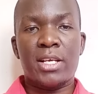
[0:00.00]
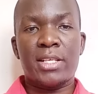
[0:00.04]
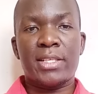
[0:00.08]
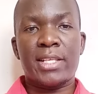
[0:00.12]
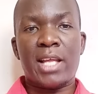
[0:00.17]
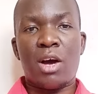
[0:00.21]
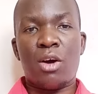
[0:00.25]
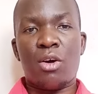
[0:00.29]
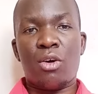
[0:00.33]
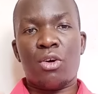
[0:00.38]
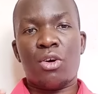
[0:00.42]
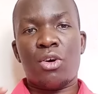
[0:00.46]

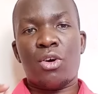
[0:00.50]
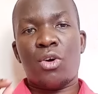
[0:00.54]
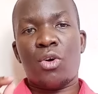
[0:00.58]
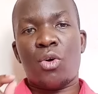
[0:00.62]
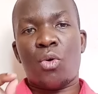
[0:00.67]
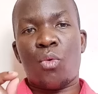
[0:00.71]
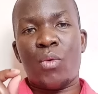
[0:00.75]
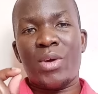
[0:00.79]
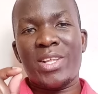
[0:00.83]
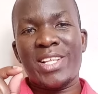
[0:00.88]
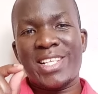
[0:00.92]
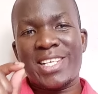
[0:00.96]
Now,
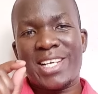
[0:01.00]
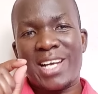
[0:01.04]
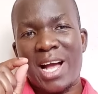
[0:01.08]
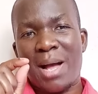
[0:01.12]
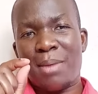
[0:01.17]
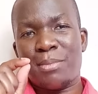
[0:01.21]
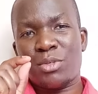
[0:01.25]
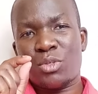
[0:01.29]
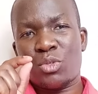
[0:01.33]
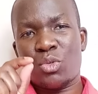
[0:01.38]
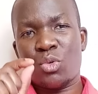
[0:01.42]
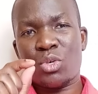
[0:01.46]
when it
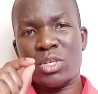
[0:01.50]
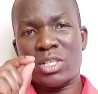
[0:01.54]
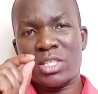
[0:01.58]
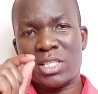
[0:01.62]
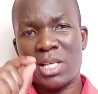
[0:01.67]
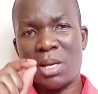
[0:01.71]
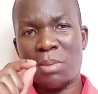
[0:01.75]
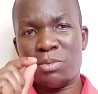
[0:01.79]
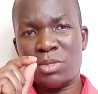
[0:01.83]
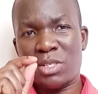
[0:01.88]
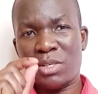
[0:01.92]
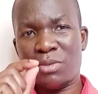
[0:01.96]
comes to
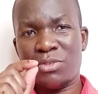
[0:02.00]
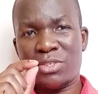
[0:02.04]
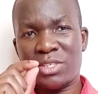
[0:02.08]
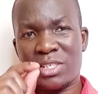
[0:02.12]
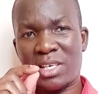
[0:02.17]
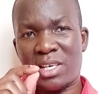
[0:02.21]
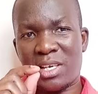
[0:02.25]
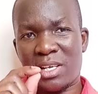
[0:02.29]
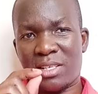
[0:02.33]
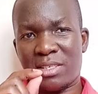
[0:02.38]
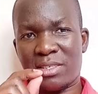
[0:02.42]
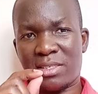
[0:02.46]
receptive
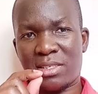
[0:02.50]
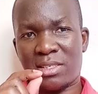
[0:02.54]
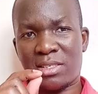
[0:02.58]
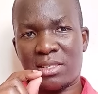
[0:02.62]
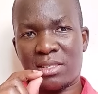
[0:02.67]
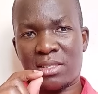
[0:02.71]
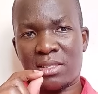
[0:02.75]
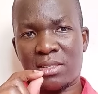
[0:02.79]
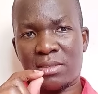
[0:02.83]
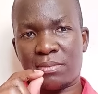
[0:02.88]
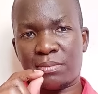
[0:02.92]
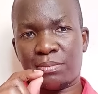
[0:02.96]

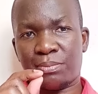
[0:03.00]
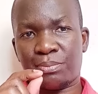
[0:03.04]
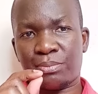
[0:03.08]
skills,